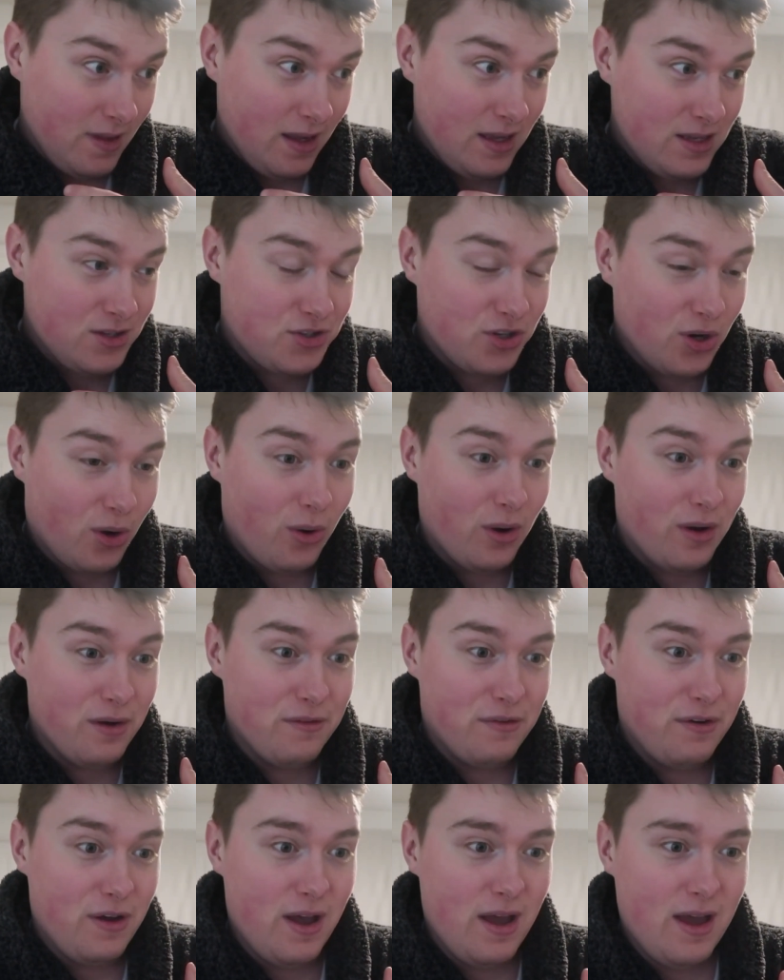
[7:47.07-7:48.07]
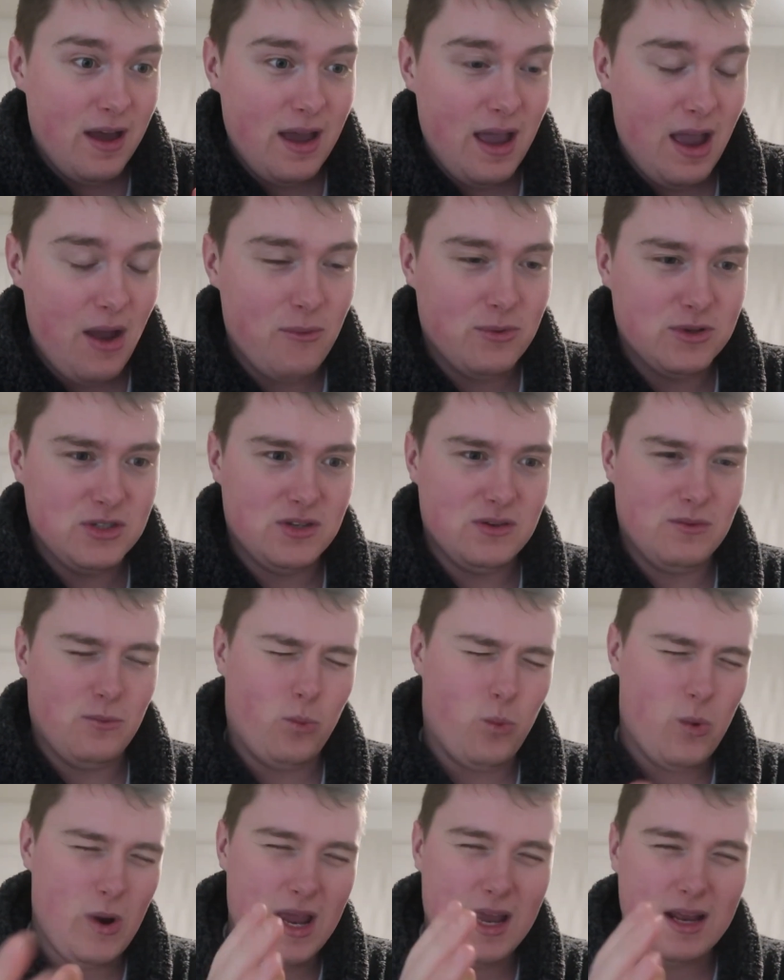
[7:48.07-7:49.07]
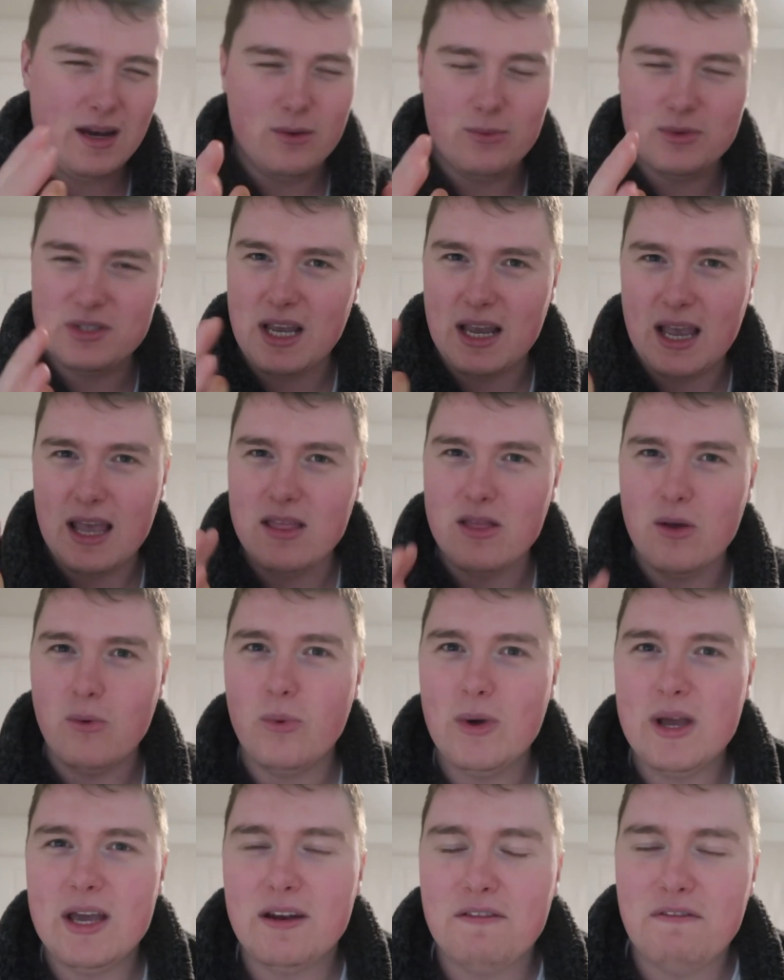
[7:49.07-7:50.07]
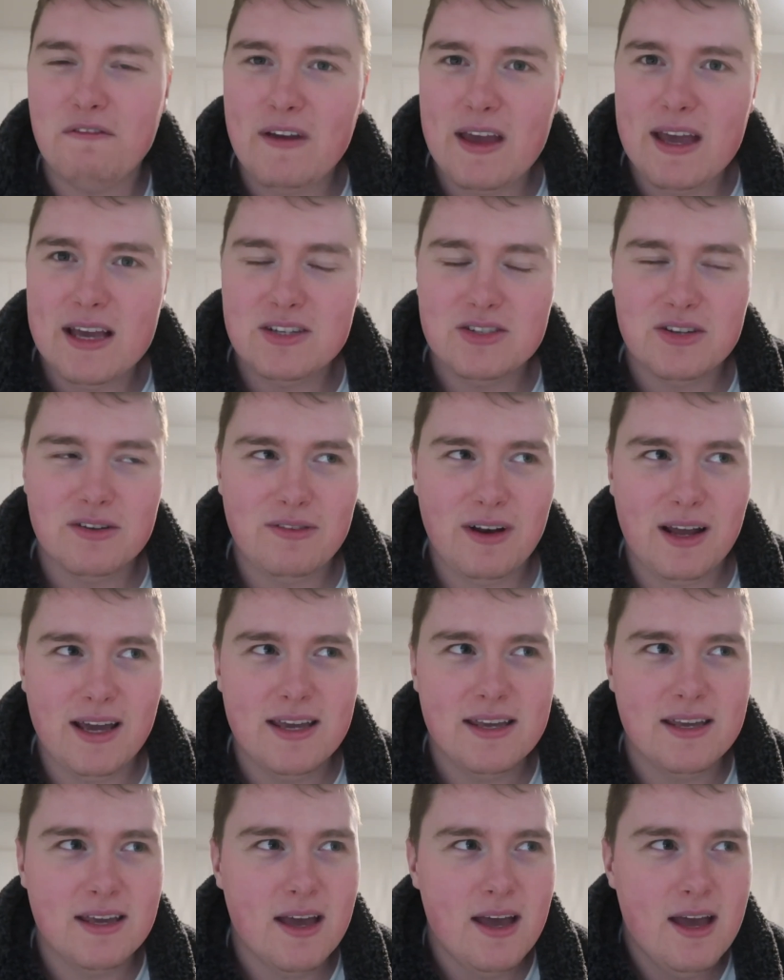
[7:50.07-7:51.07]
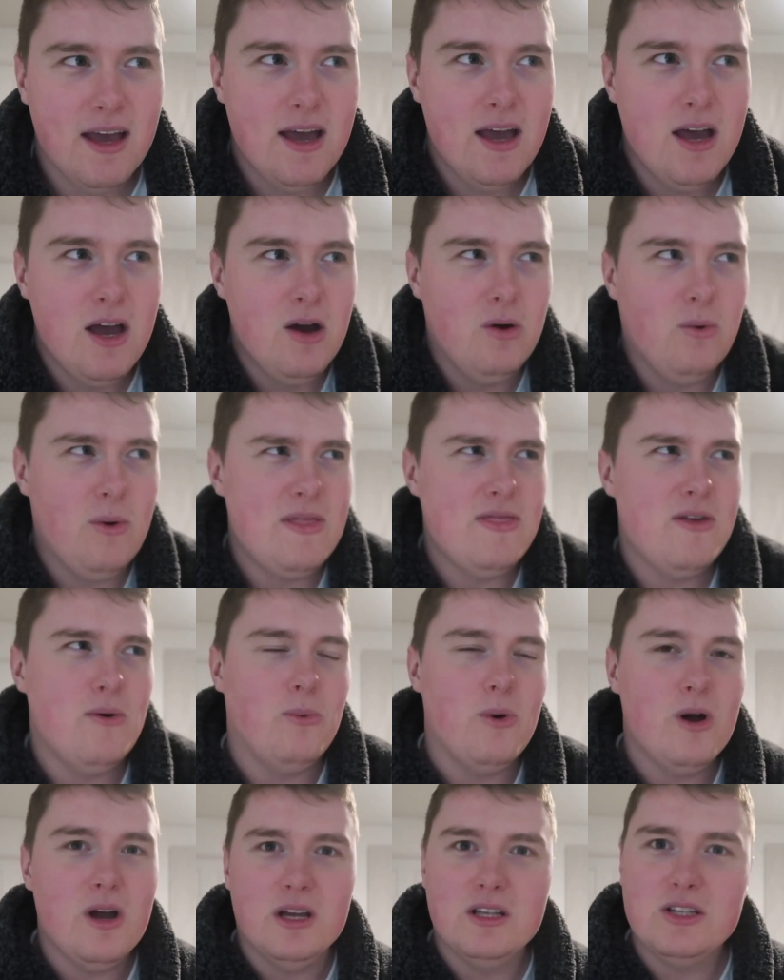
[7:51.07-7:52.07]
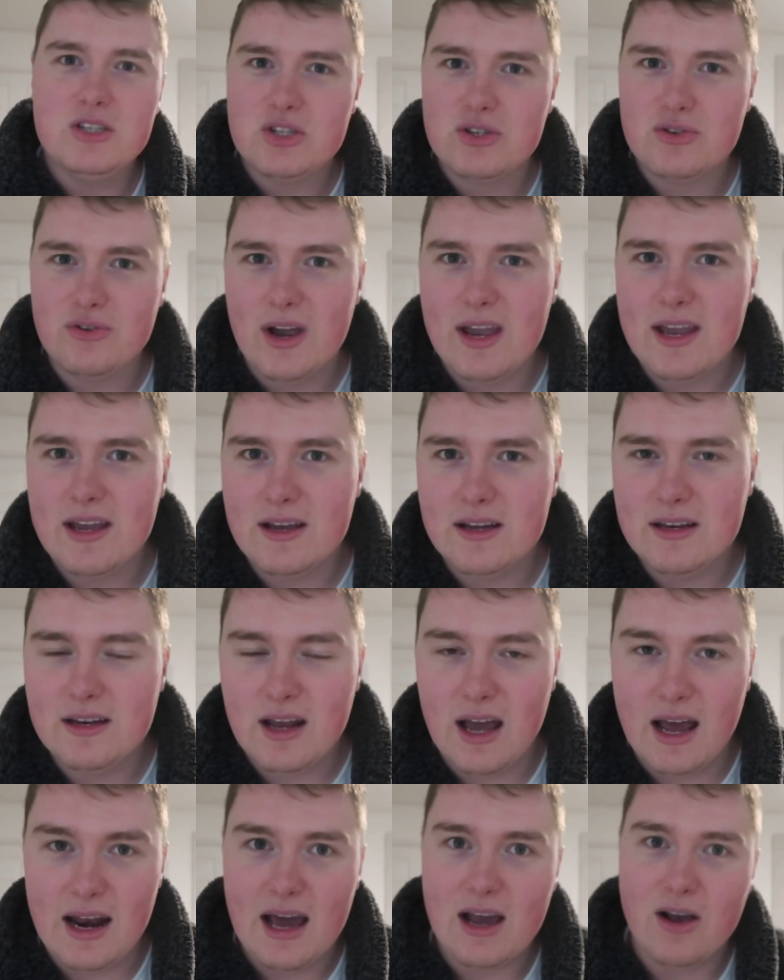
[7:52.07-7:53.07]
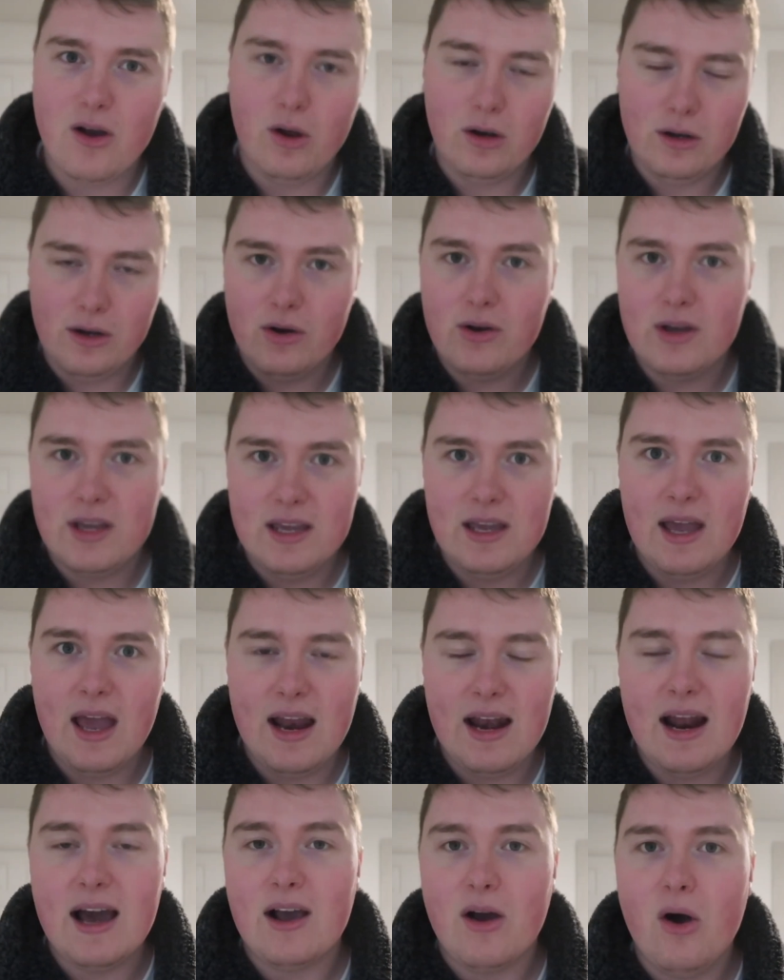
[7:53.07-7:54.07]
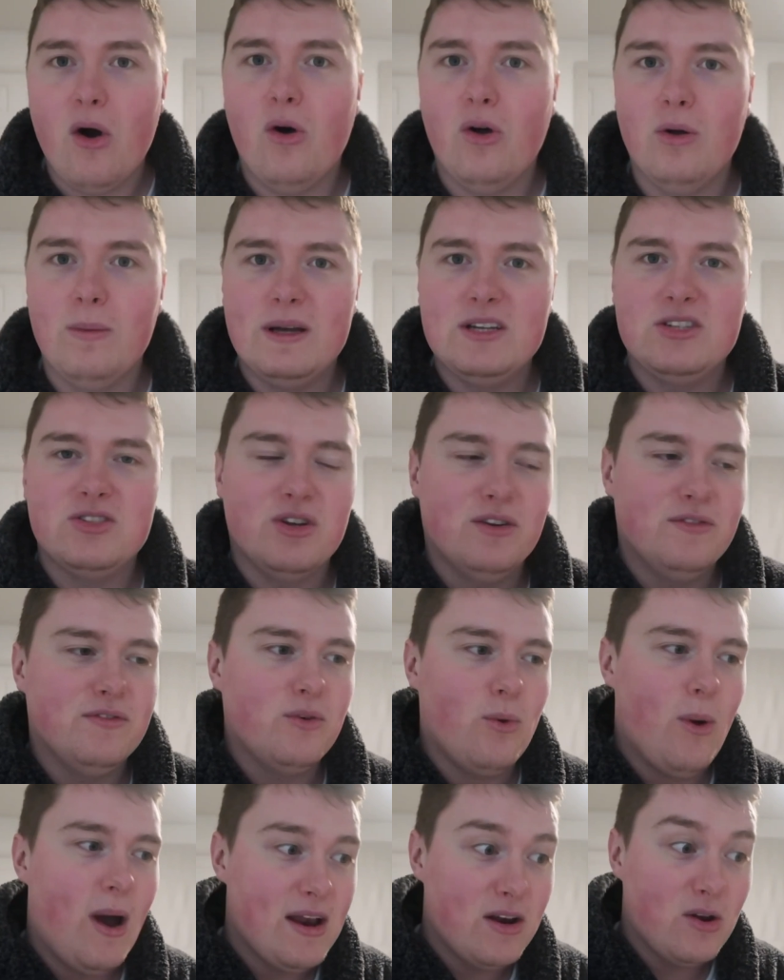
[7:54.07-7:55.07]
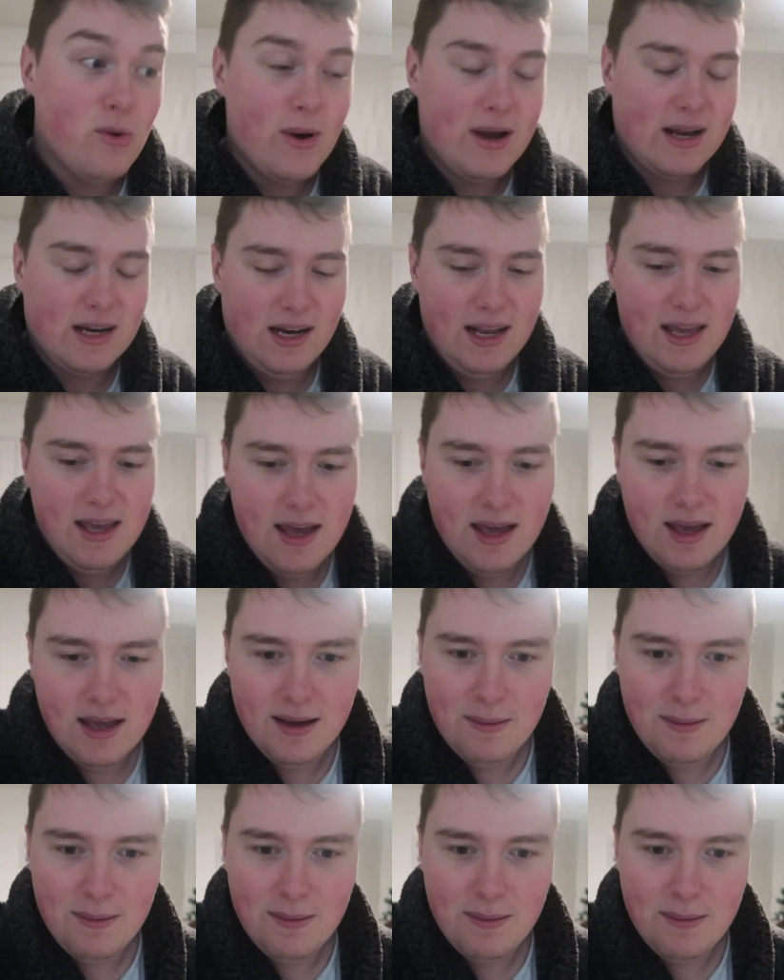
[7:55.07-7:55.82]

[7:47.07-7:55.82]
Sort of, it was weird. It was like in the weird phase of like when they weren't striking, and I got lucky and I got all my stuff quite quickly.